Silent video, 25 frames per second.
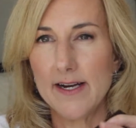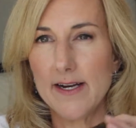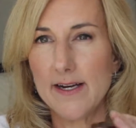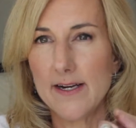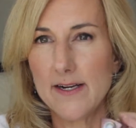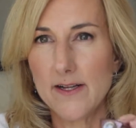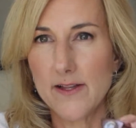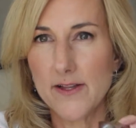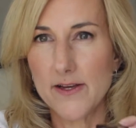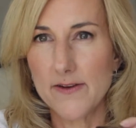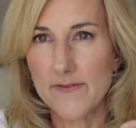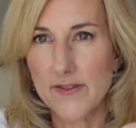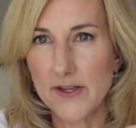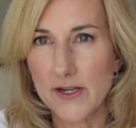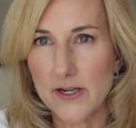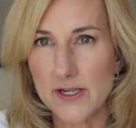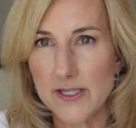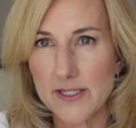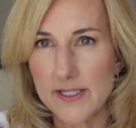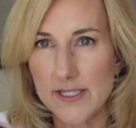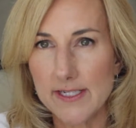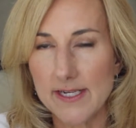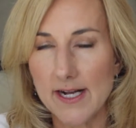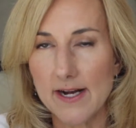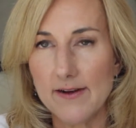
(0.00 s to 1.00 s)
all of the
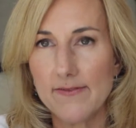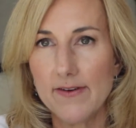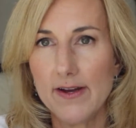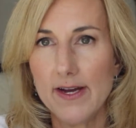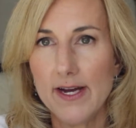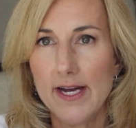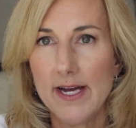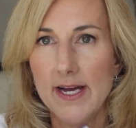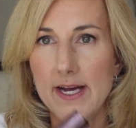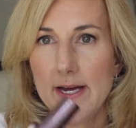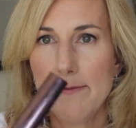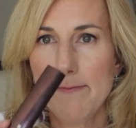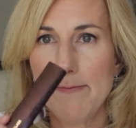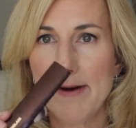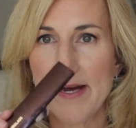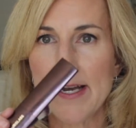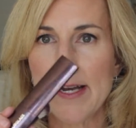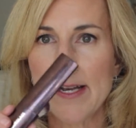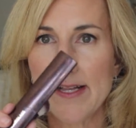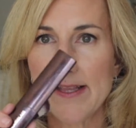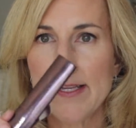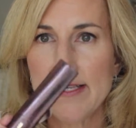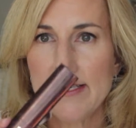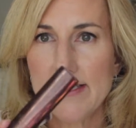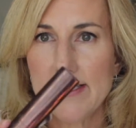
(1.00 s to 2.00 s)
good stuff. But
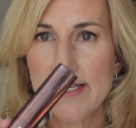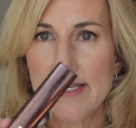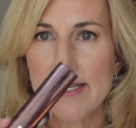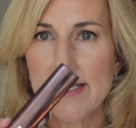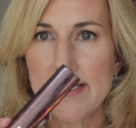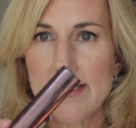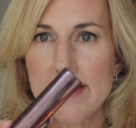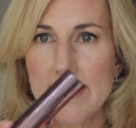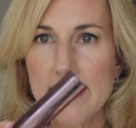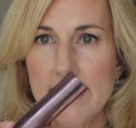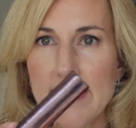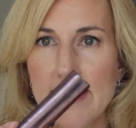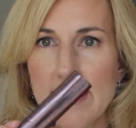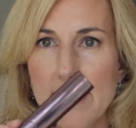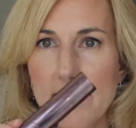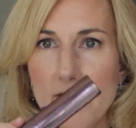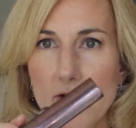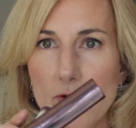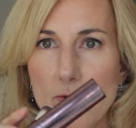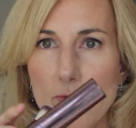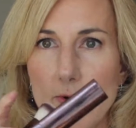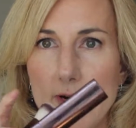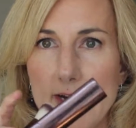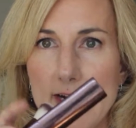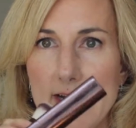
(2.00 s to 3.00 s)
this is
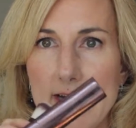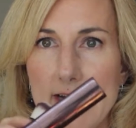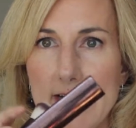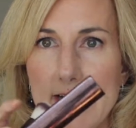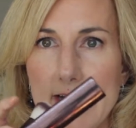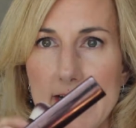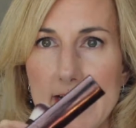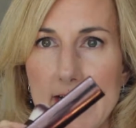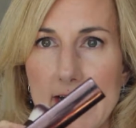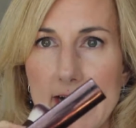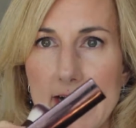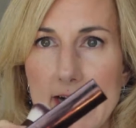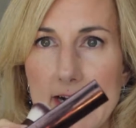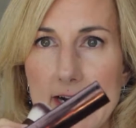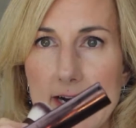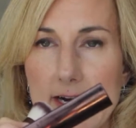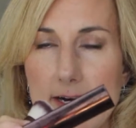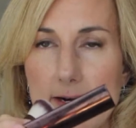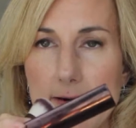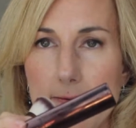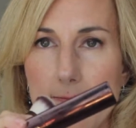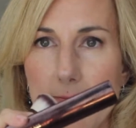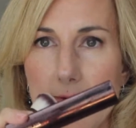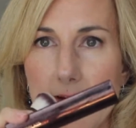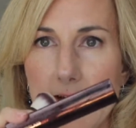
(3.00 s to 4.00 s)
another one
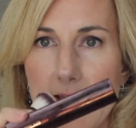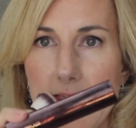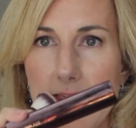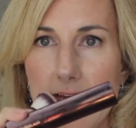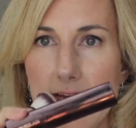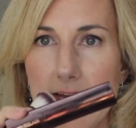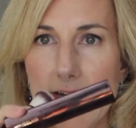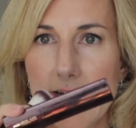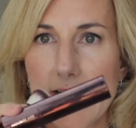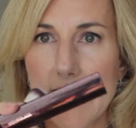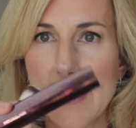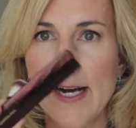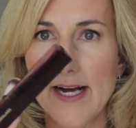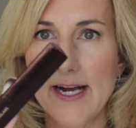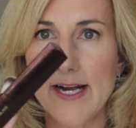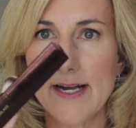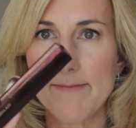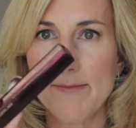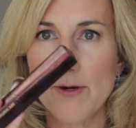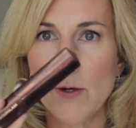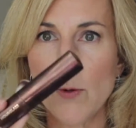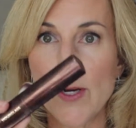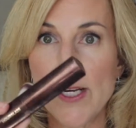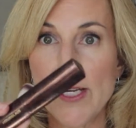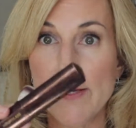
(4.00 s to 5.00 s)
that
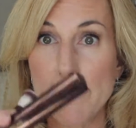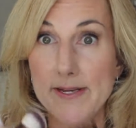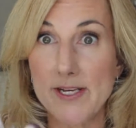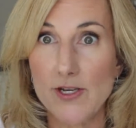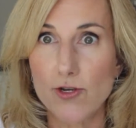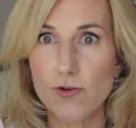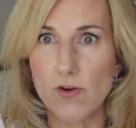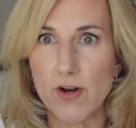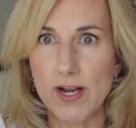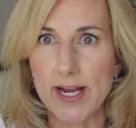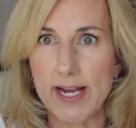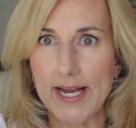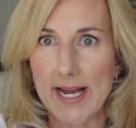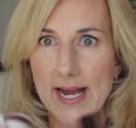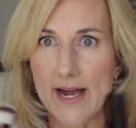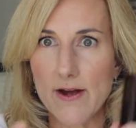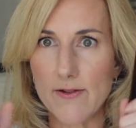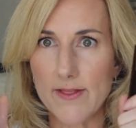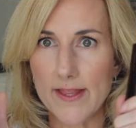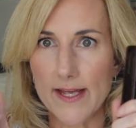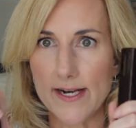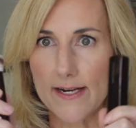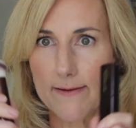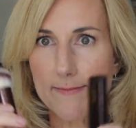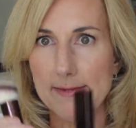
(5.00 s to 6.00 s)
I'm going to be trying out
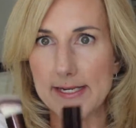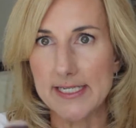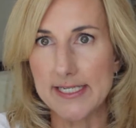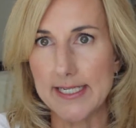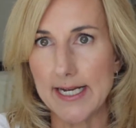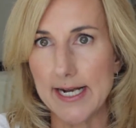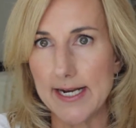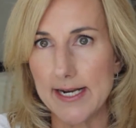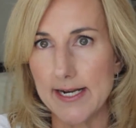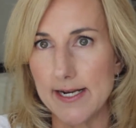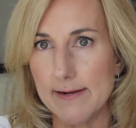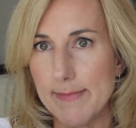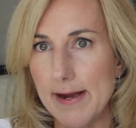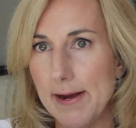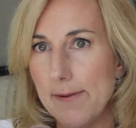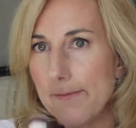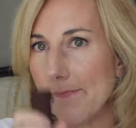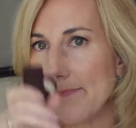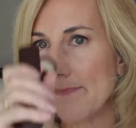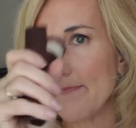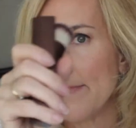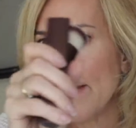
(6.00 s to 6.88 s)
that I'm excited about.